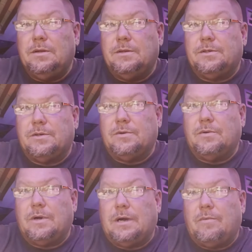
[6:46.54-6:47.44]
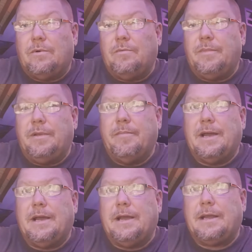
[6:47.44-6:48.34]
So I won't be
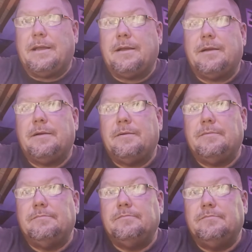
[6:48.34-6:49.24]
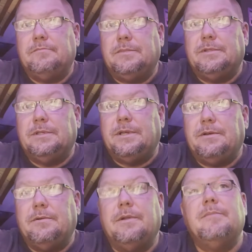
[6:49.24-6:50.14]
back
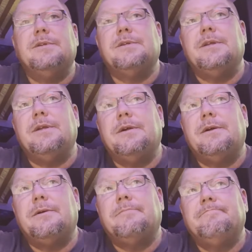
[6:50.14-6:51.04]
till, let me see here,